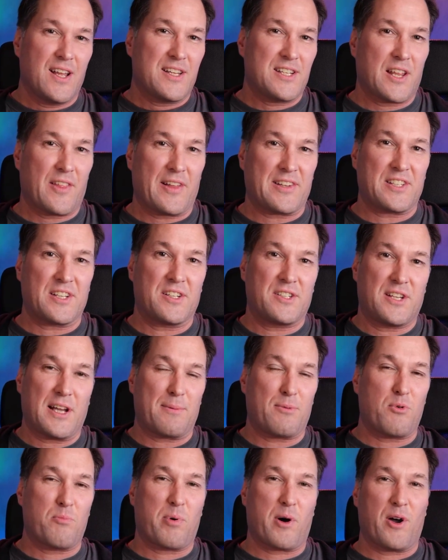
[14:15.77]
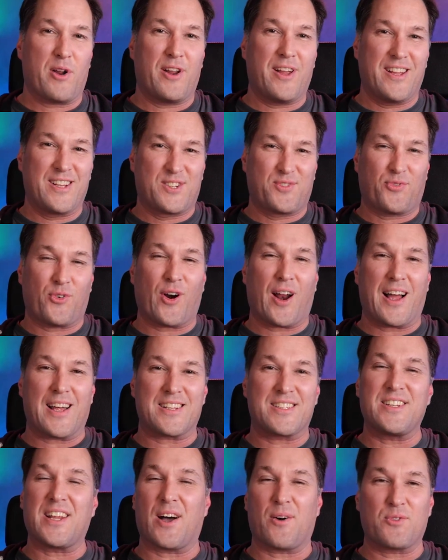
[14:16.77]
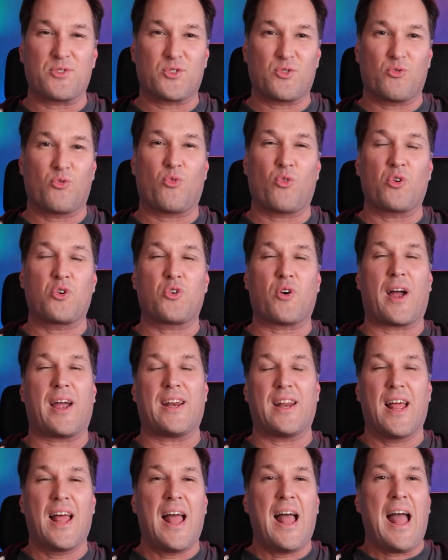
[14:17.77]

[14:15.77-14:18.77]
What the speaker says: So that's a double bonus for us. No, it was great.